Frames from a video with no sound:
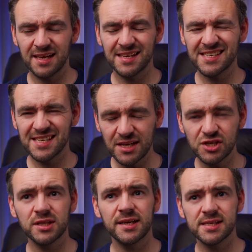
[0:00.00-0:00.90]

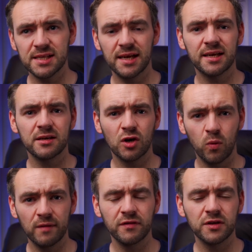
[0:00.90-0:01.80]
essentially, it's like an
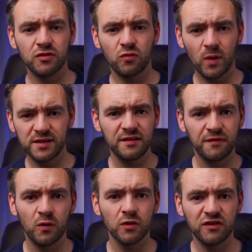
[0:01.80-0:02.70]
equivalent
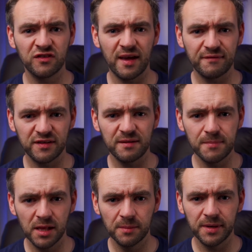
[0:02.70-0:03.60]

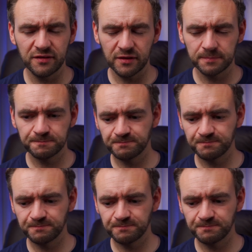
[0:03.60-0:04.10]
24-70mm.